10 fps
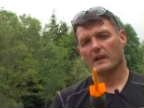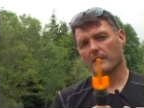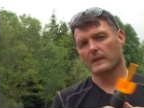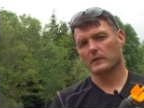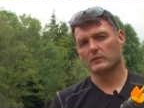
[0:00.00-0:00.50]

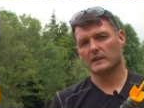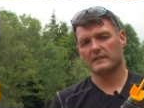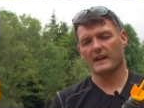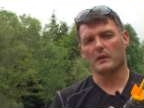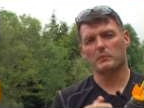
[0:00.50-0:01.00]
And not only
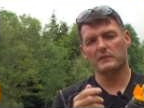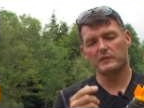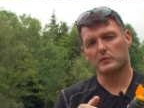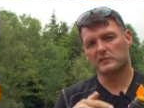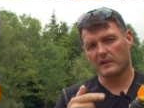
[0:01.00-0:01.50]
that, but if
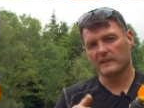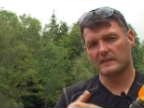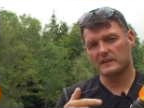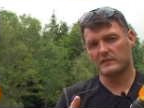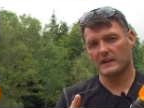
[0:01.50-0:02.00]
you're trying
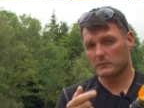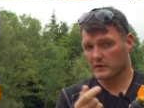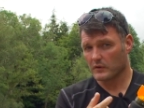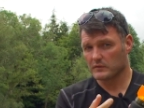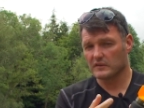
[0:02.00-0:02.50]
to develop
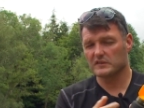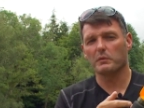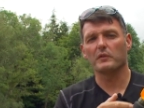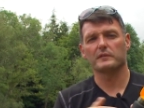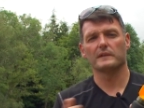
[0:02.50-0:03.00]
your own little
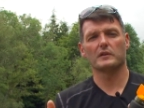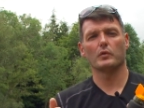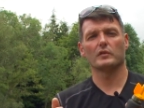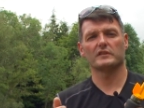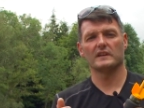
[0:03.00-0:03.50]
spot through the
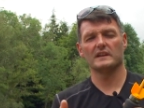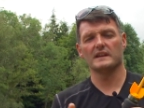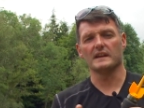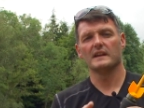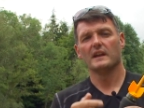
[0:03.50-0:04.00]
course of the
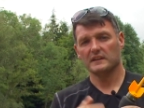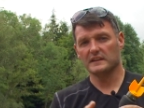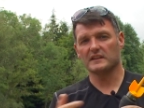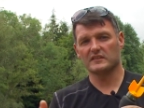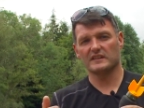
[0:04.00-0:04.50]
year, you
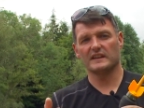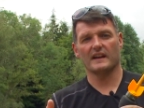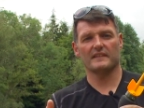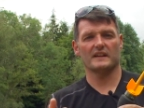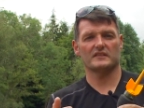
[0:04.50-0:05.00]
can see
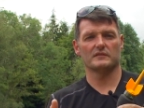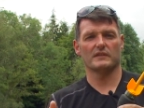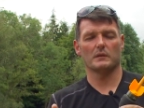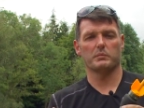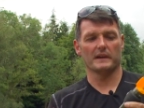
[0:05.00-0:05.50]
how that's
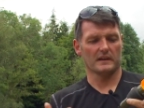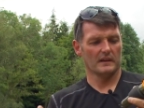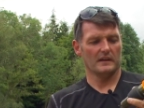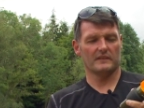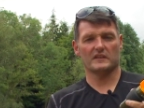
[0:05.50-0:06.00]
developing.
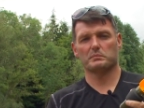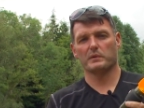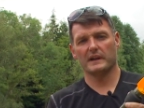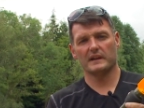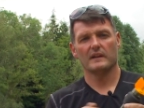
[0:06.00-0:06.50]
In the
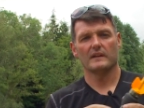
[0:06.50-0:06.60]
spring,